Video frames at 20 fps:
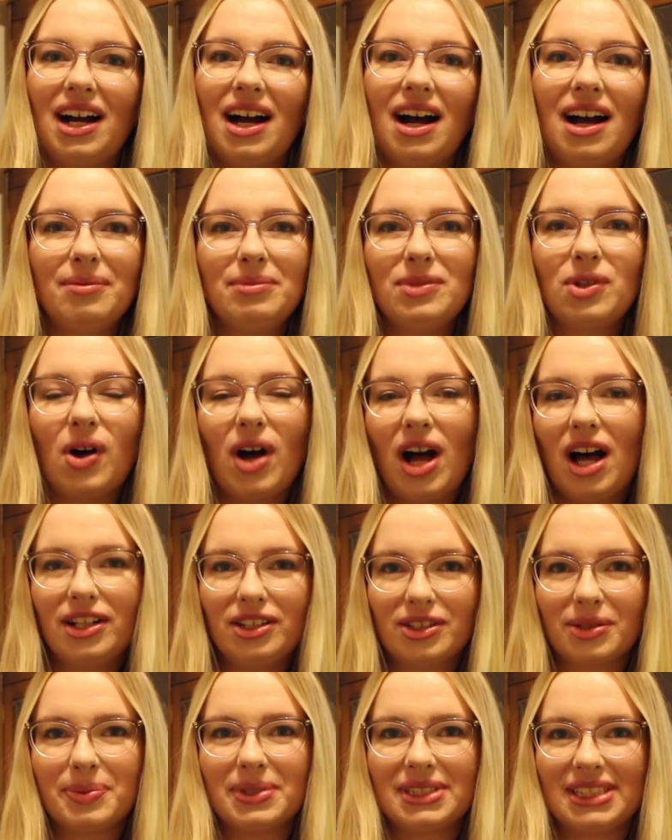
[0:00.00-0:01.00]
I'm not
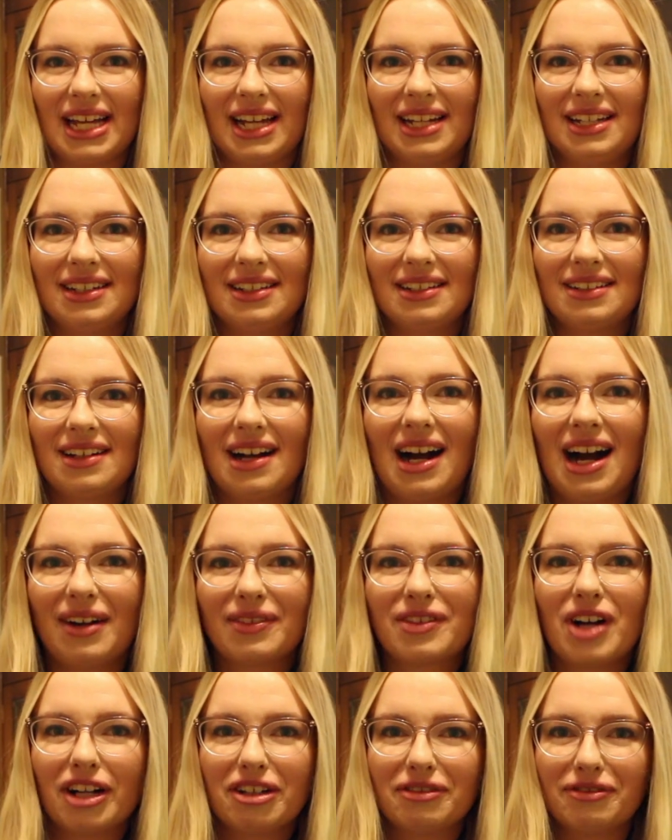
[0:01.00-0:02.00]
100%.
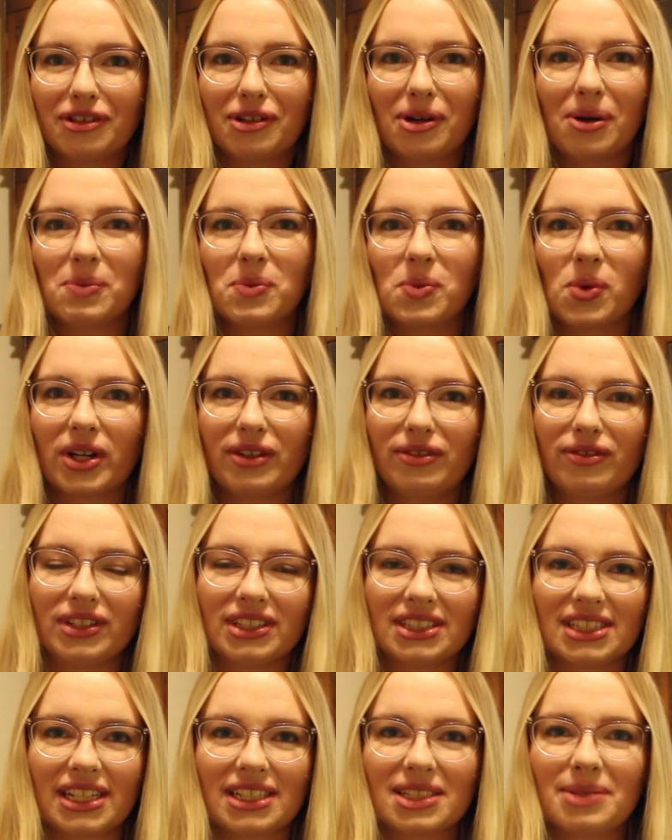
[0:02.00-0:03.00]
I've kind of forgotten what it
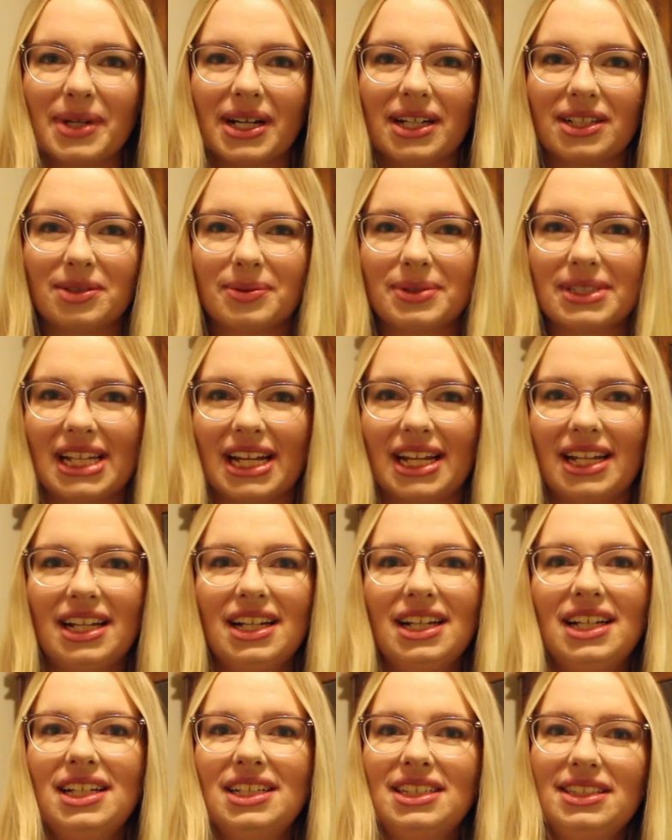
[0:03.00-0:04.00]
feels like to be 100%.
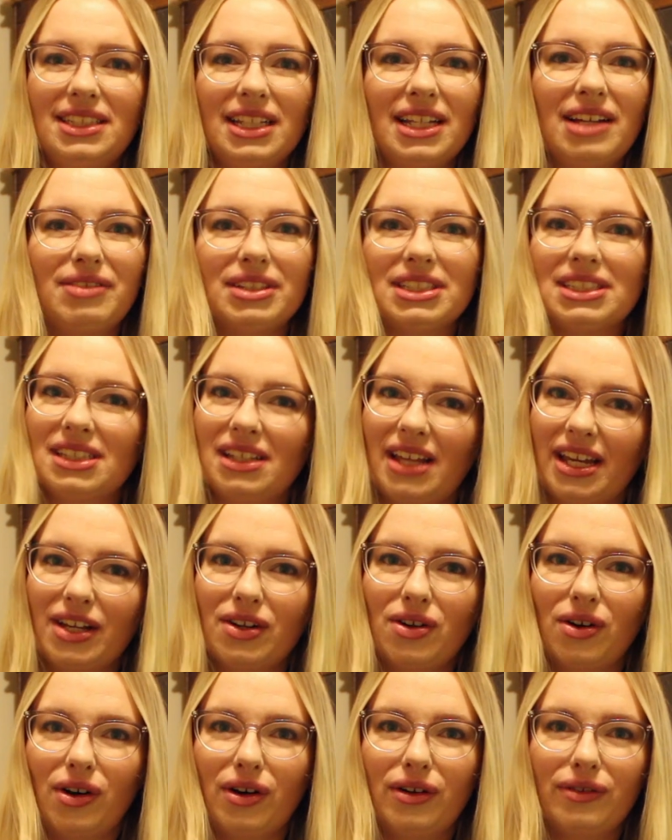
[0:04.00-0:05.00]
Still have a slight
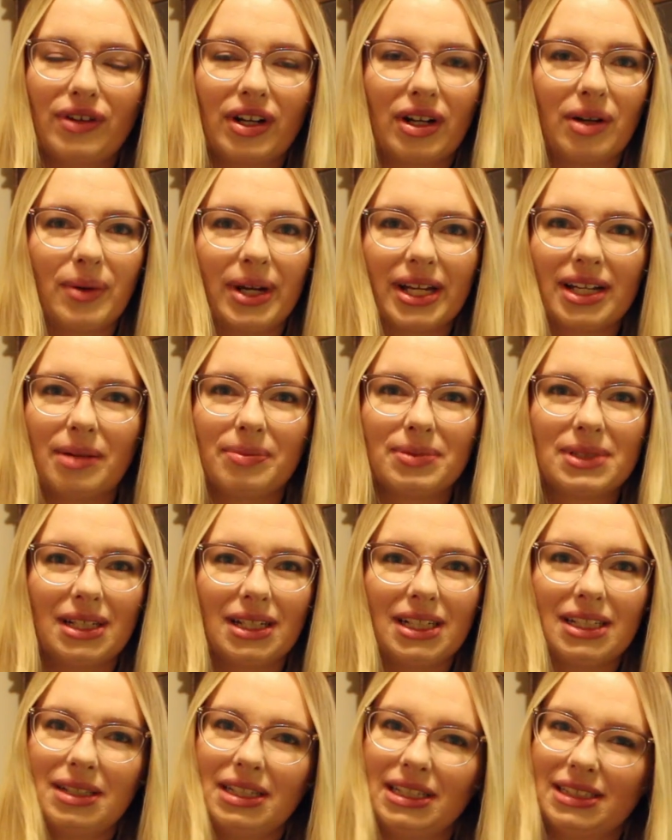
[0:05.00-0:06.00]
cough and I wake up
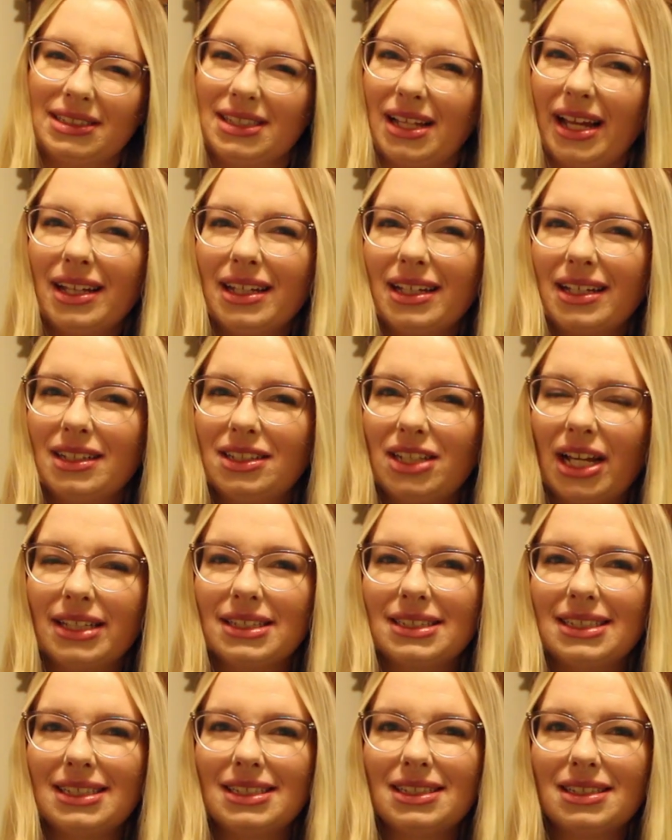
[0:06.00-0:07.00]
slightly
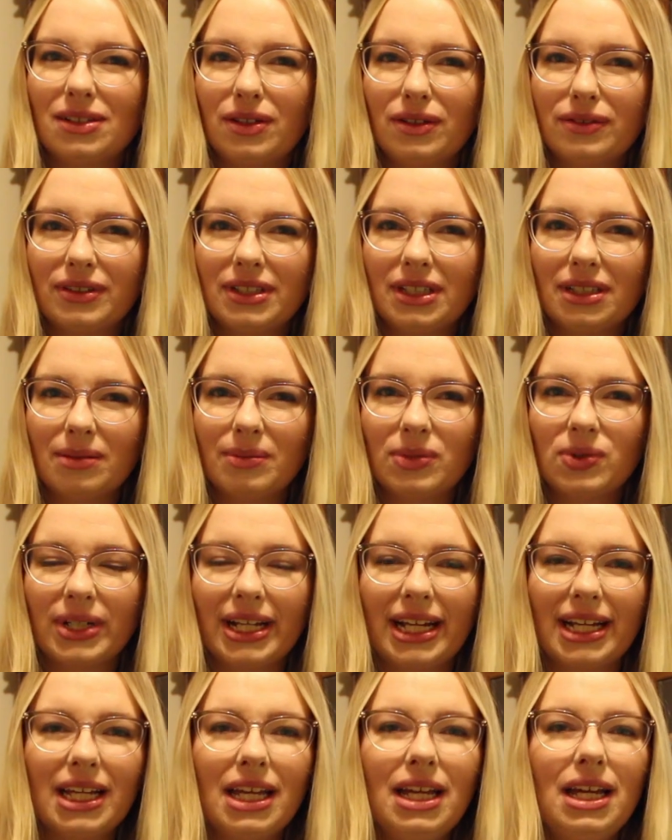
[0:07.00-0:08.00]
congested often in the
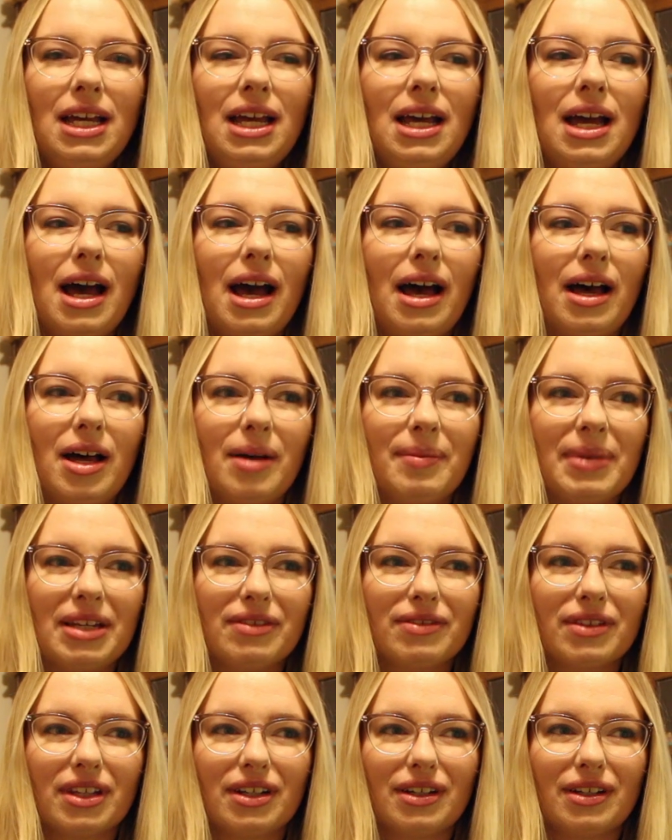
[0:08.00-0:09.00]
morning,
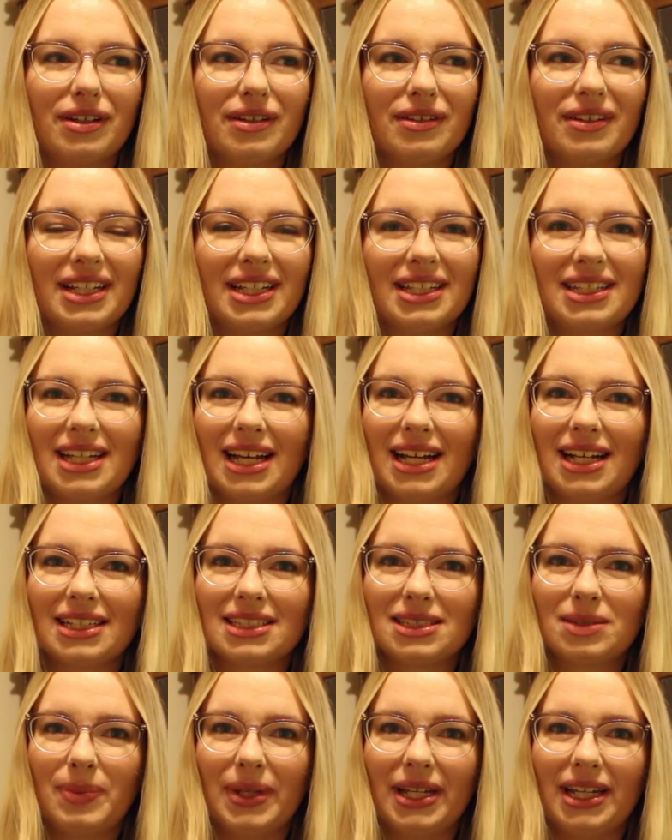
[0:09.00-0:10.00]
even though it
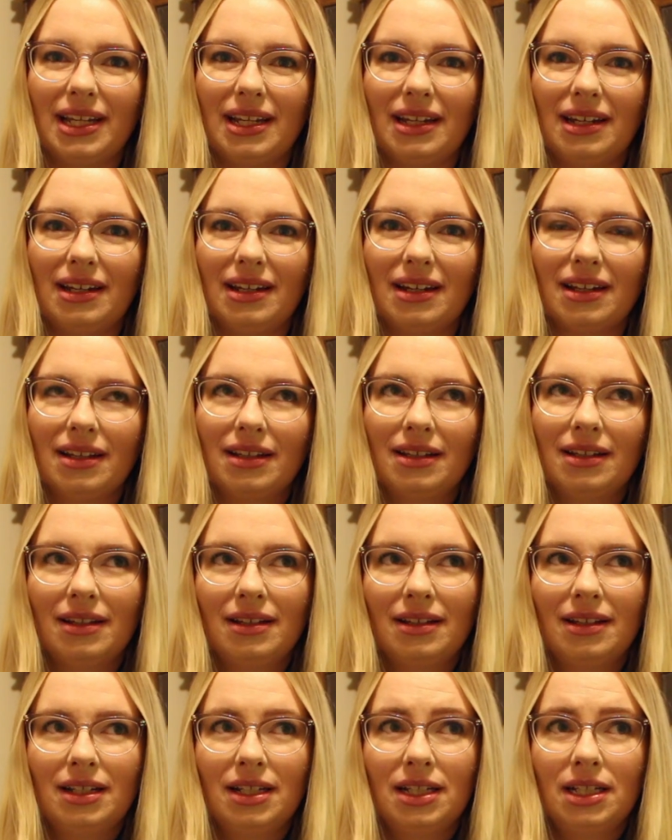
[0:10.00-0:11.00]
has been
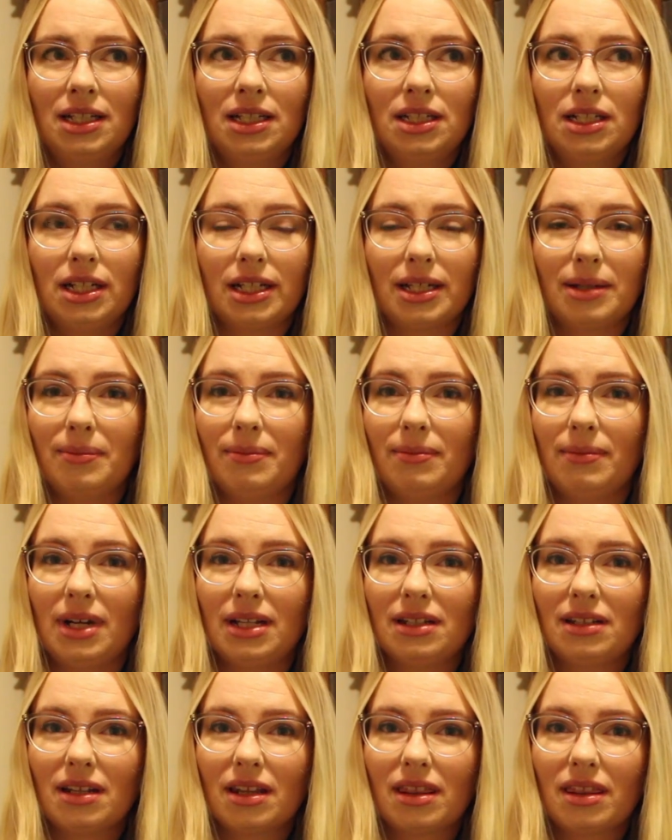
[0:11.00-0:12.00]
like a
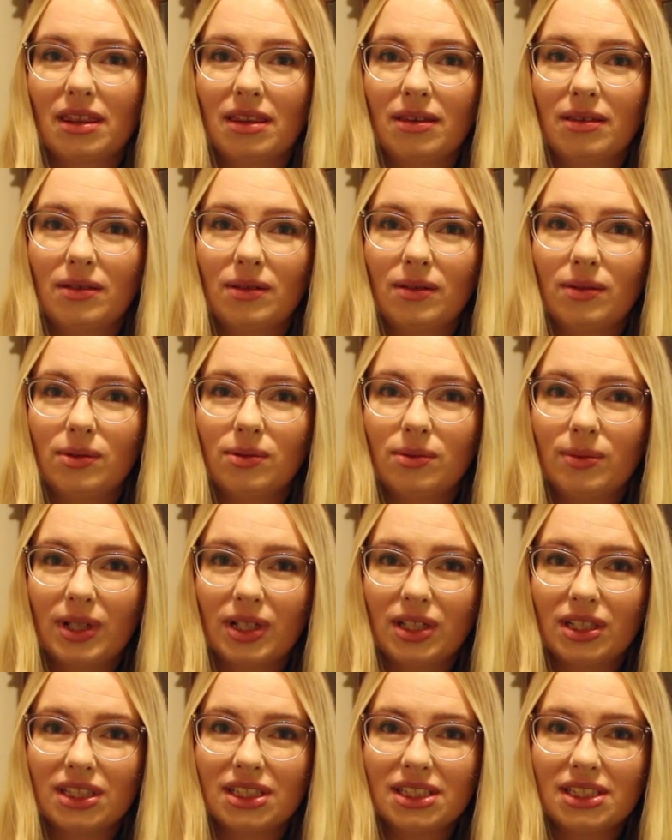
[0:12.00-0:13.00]
month
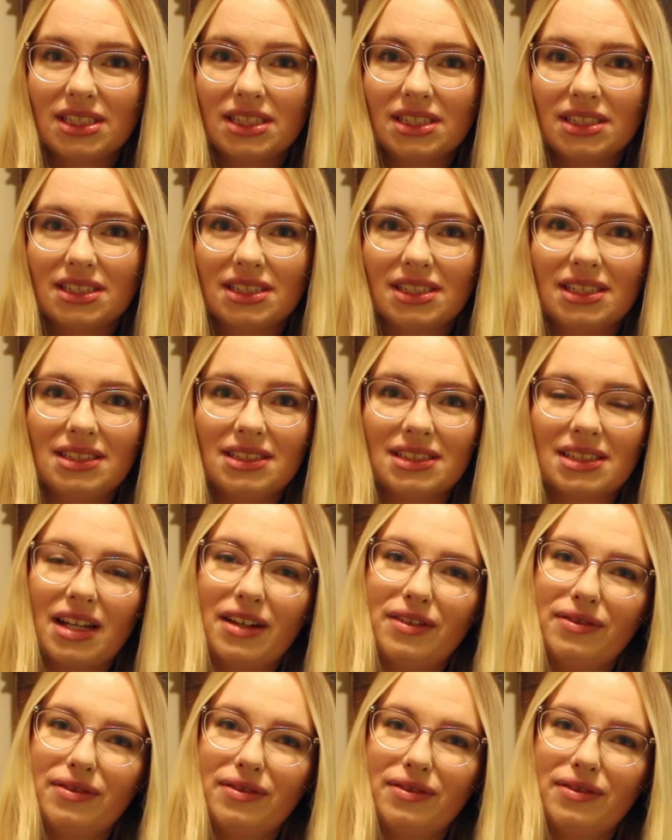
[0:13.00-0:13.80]
almost since I